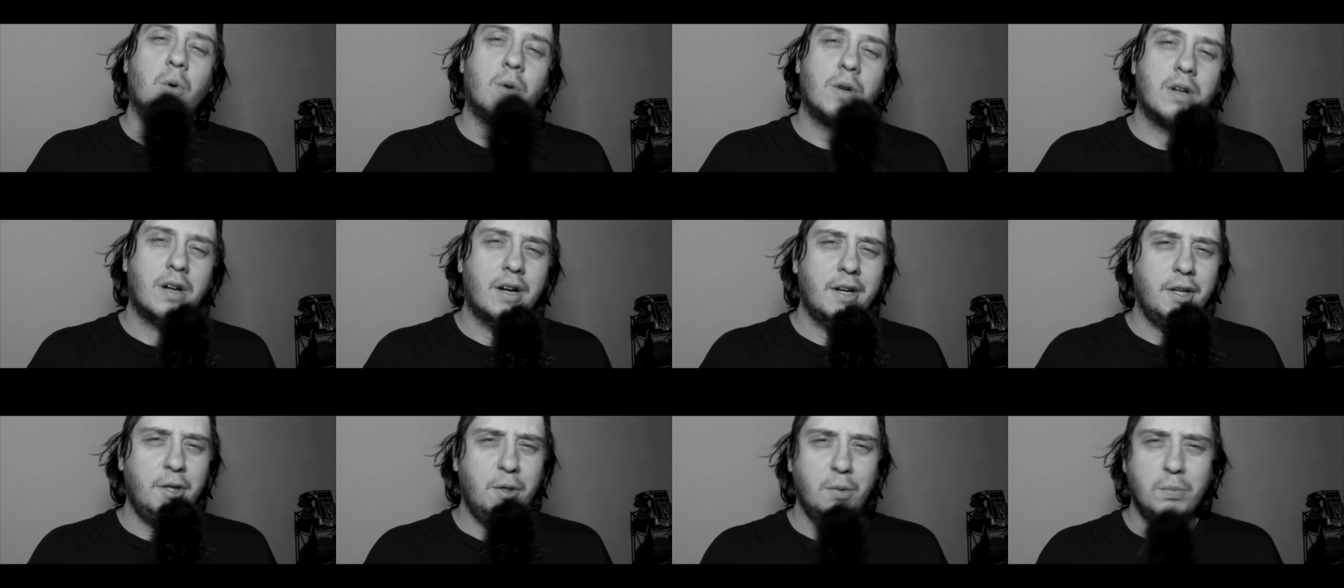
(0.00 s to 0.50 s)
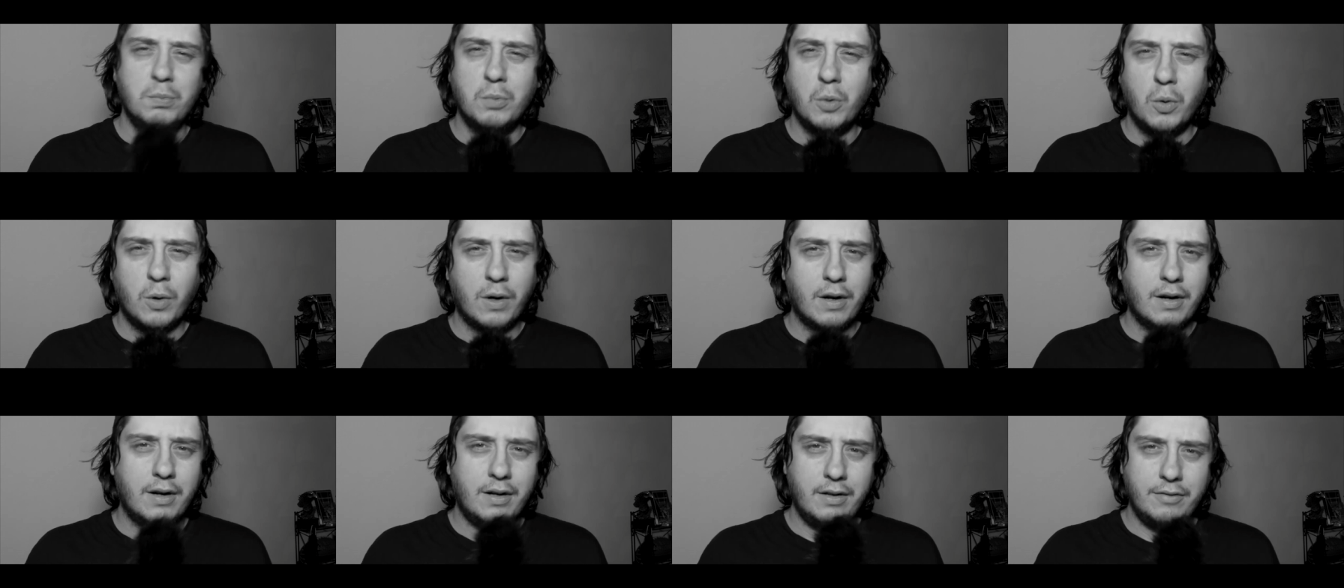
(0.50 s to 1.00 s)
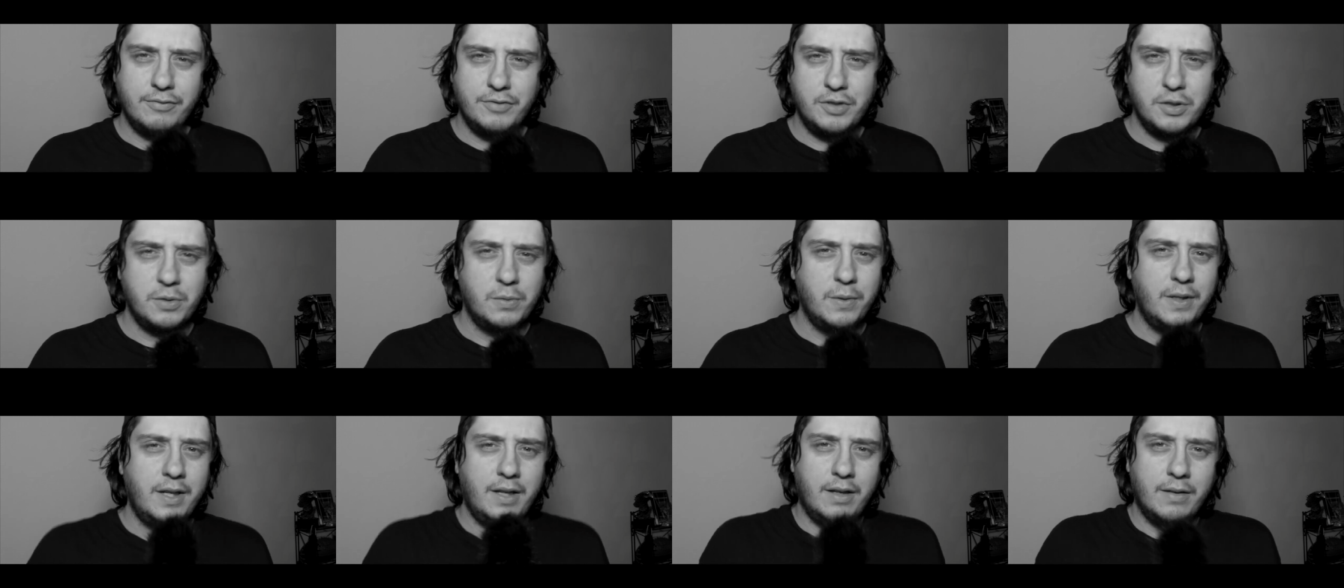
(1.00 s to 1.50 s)
Or are you more
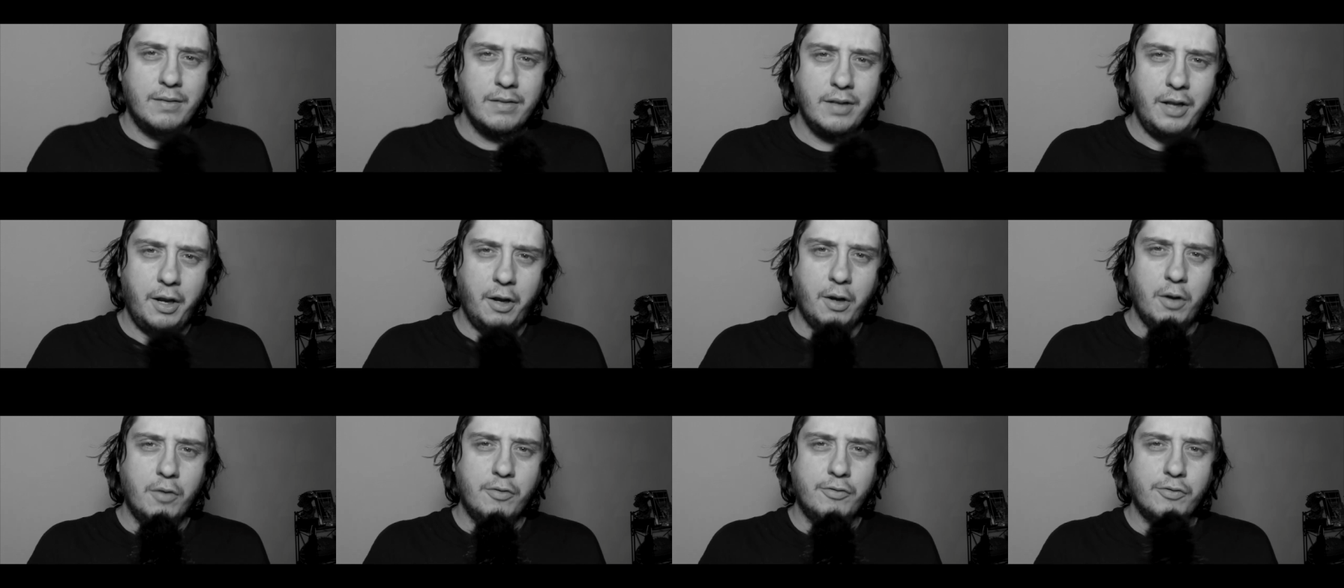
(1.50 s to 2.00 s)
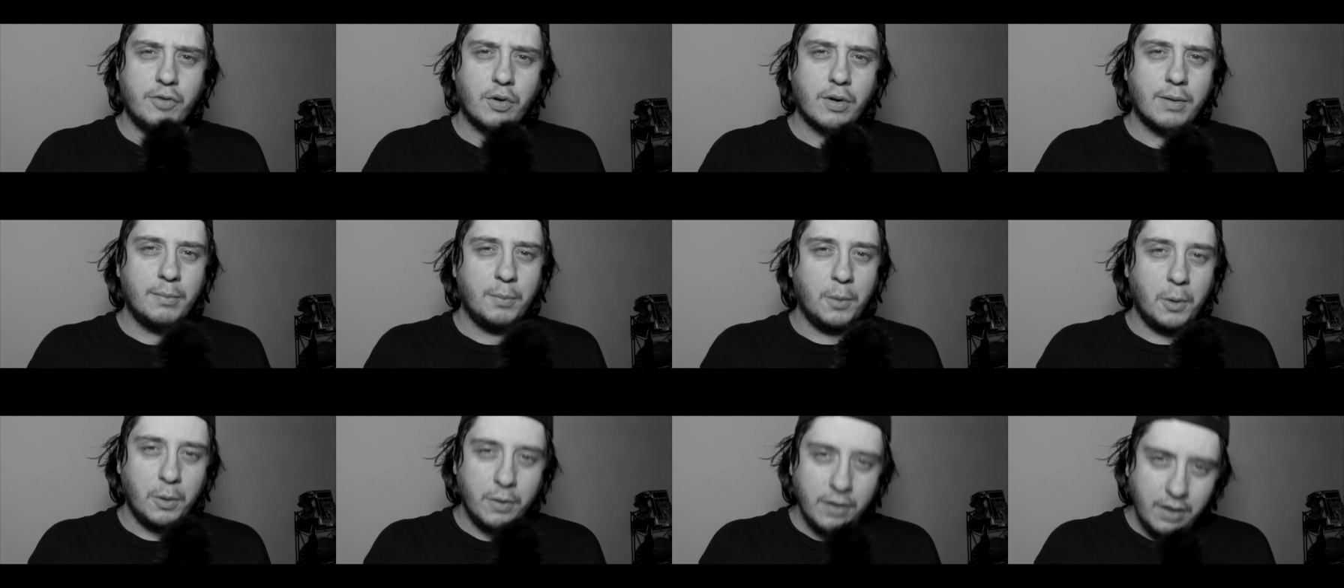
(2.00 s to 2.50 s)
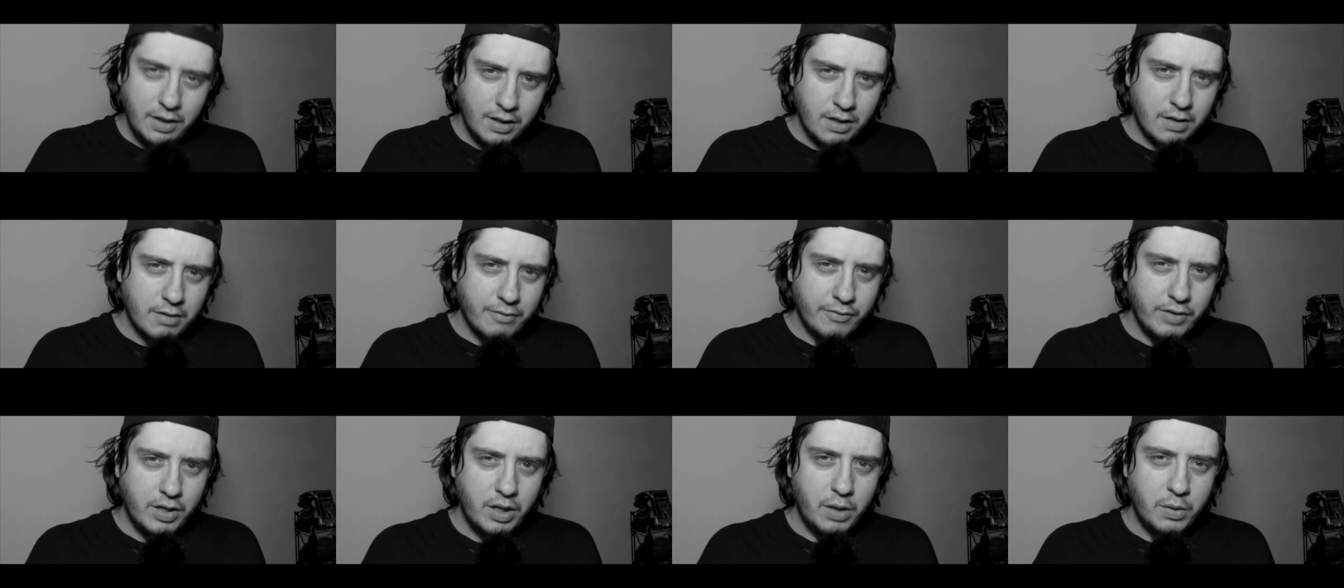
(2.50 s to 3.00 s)
of doing, you know, formal
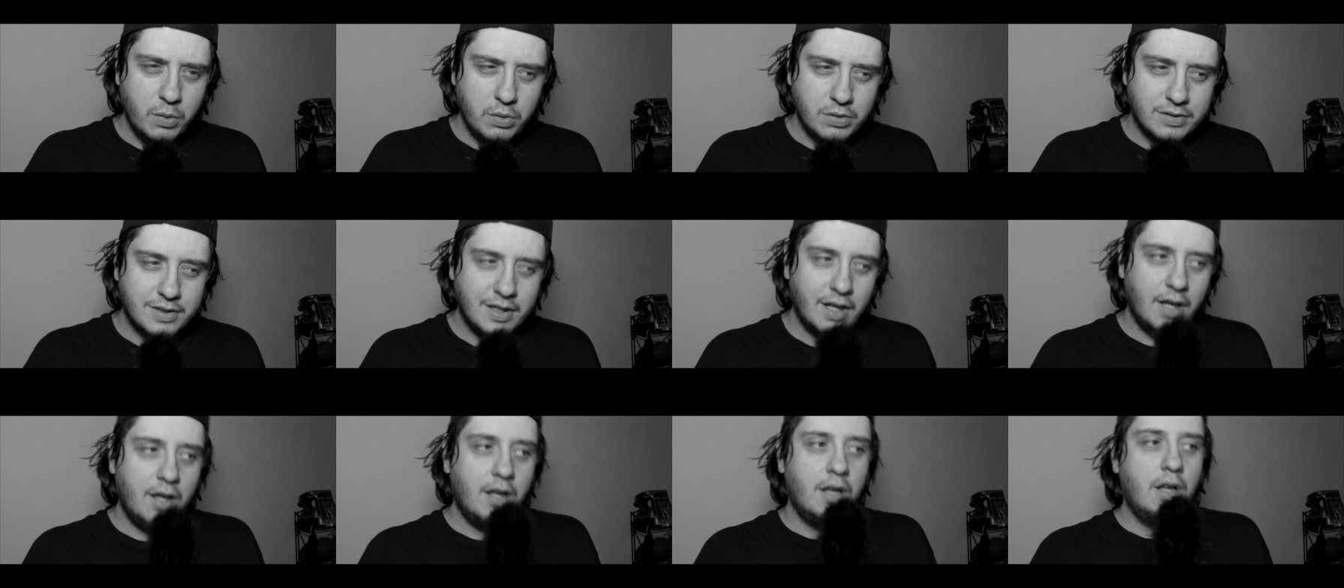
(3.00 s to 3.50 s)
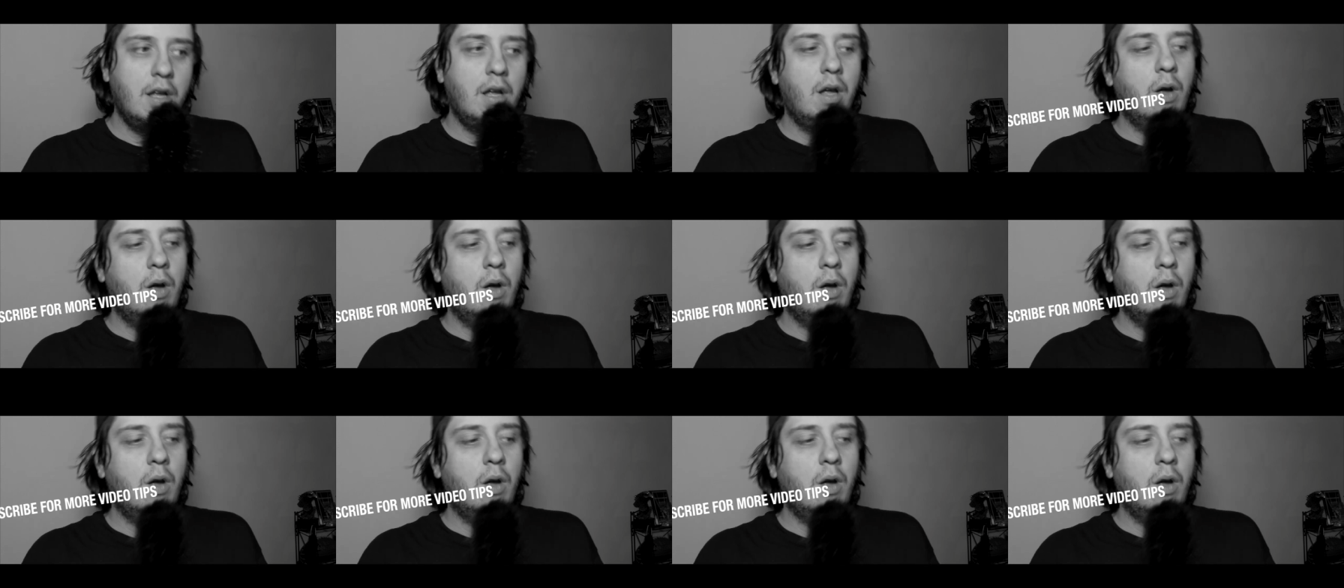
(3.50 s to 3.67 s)
interviews?